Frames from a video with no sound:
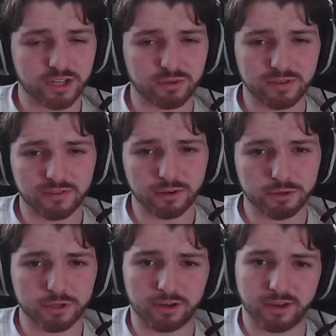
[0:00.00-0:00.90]

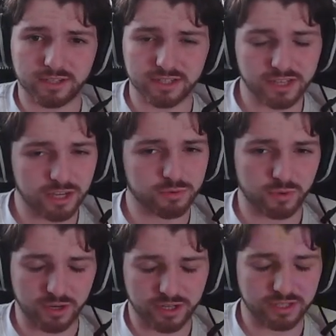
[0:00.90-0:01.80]
evolution lines, a stage
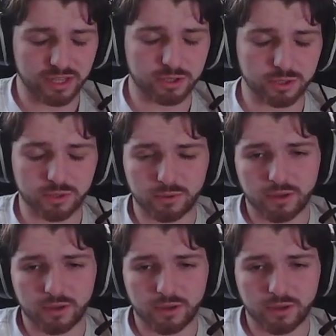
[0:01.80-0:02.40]
one and a stage two.